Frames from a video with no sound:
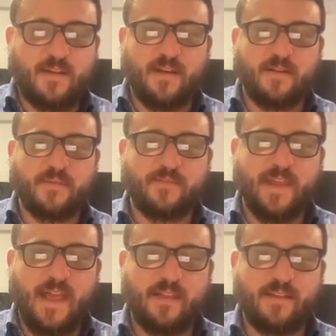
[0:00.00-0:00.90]
In
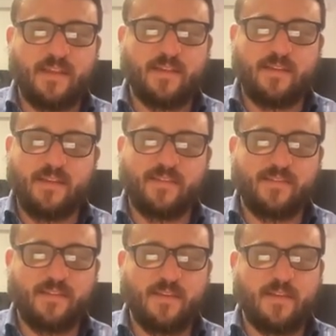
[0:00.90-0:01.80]
reality,
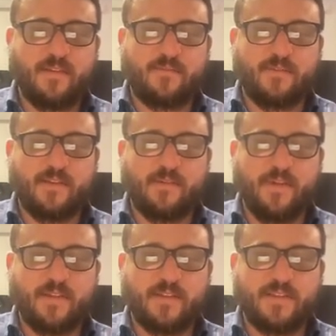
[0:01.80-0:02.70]
it's really
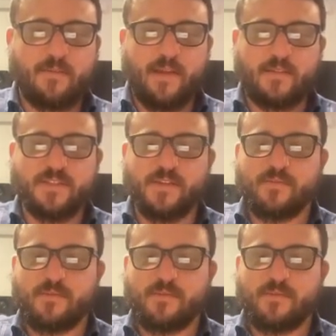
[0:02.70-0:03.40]
what you see around you.